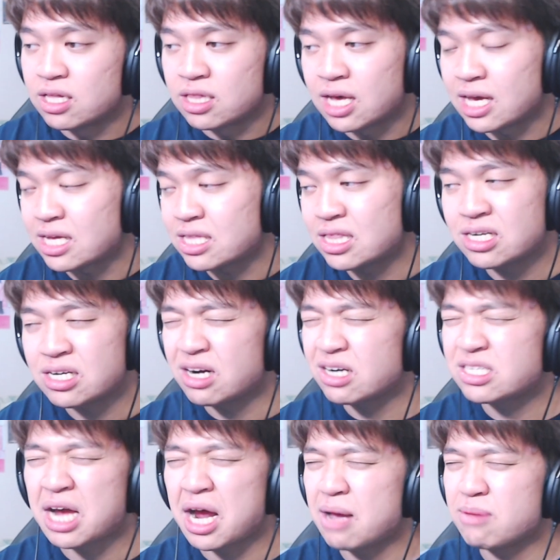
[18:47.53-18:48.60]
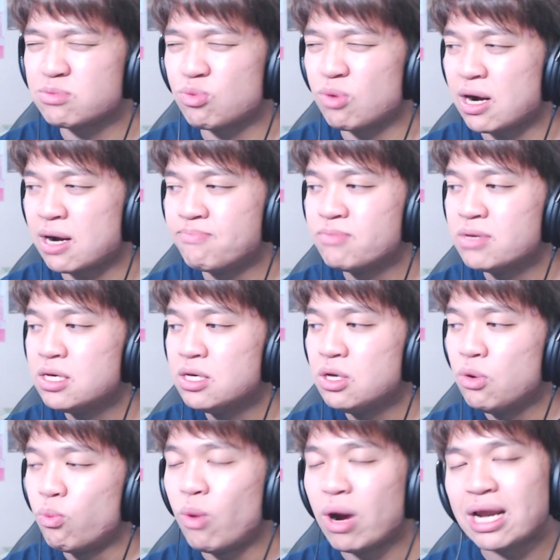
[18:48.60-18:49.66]
Like, there are times where
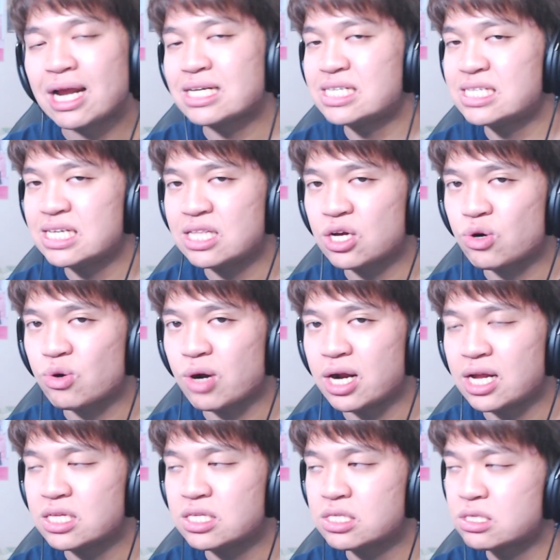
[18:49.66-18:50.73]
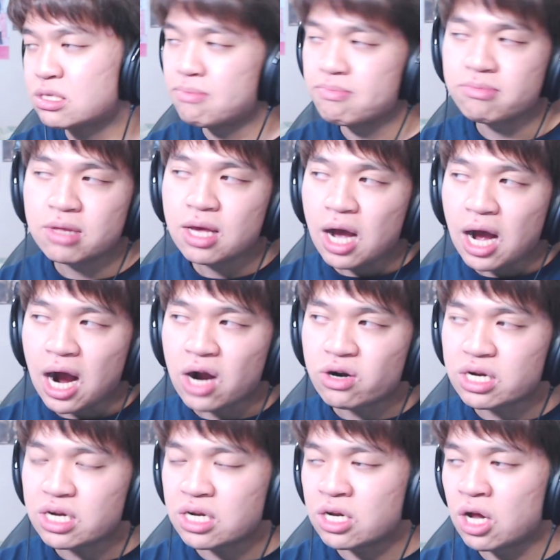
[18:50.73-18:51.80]
when I see the credits, I
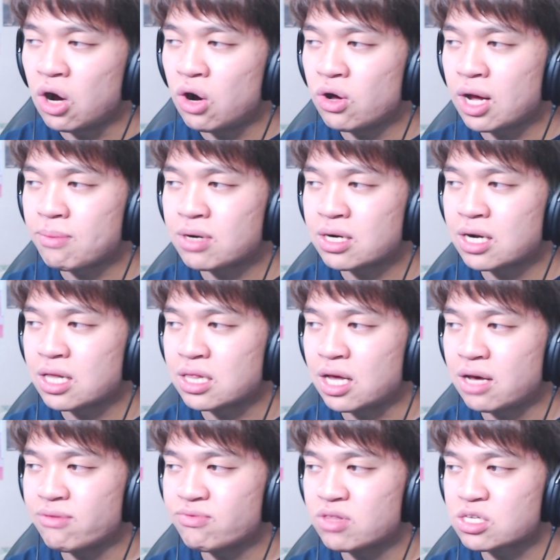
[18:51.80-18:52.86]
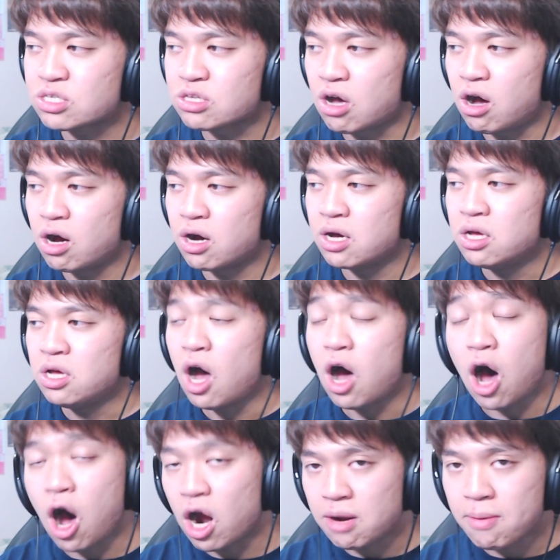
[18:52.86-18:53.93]
already know I'm going to love the song
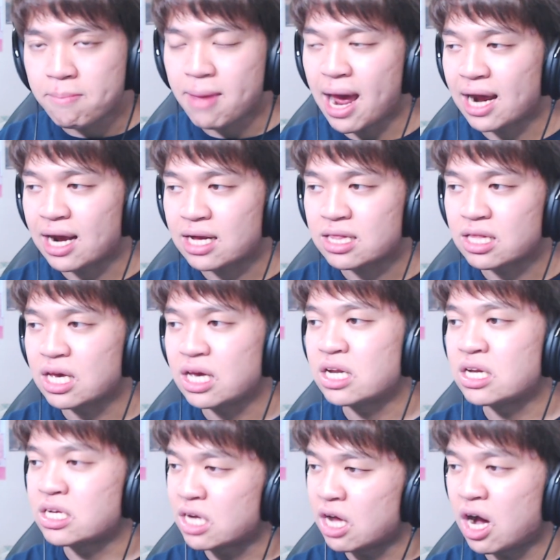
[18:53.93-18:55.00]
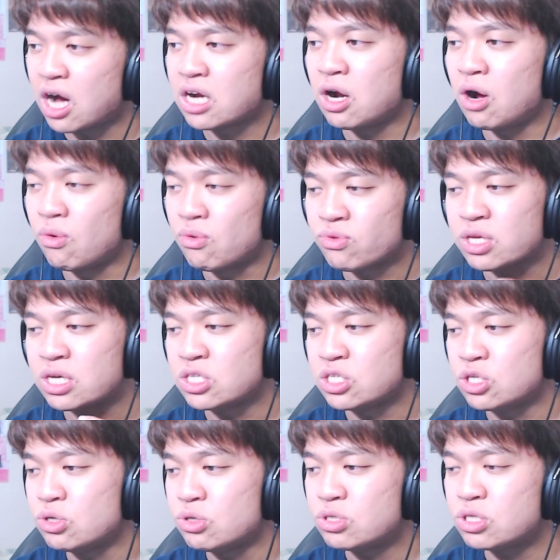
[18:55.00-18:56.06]
automatically, not only
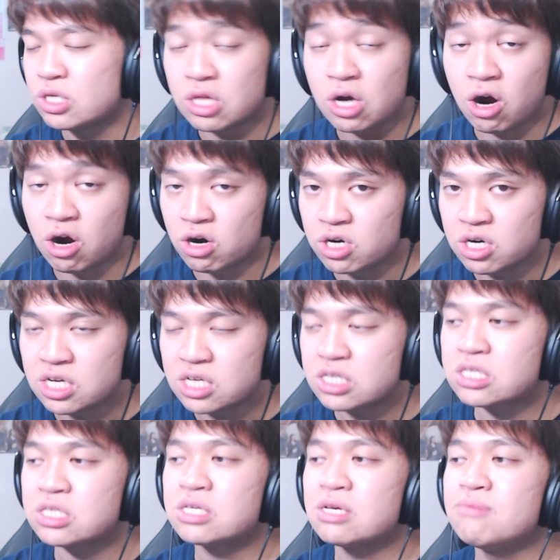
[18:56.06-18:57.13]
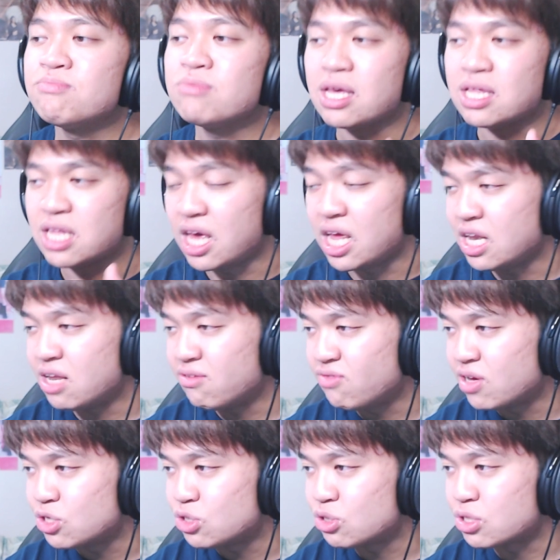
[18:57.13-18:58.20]
due to the artists and the
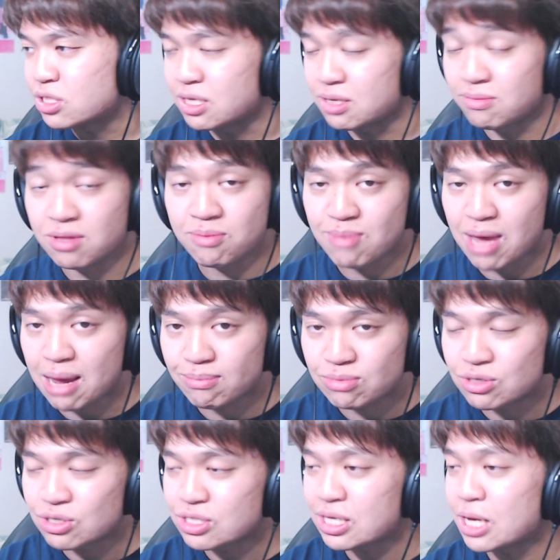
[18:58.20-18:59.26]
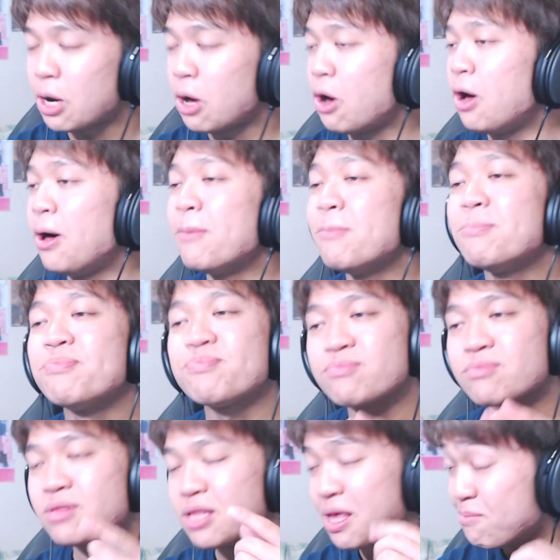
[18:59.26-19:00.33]
individuals and the members and all,
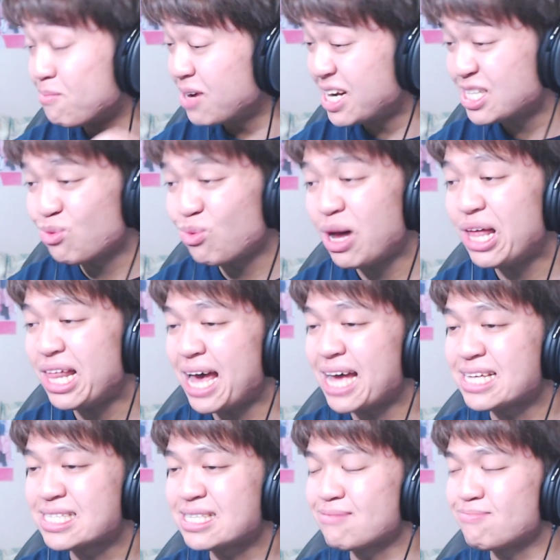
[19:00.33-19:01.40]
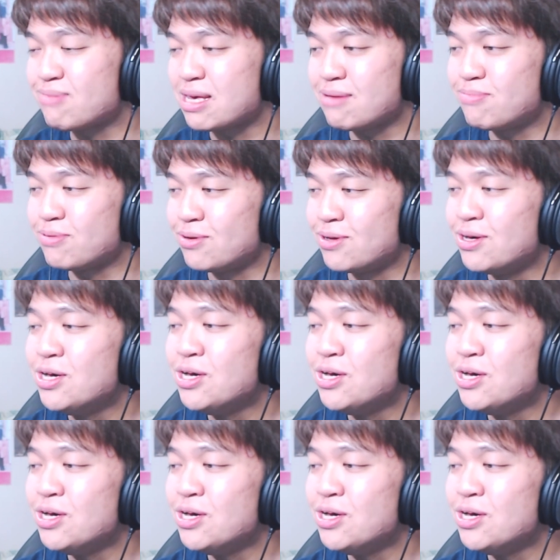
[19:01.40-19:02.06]
but as well as the people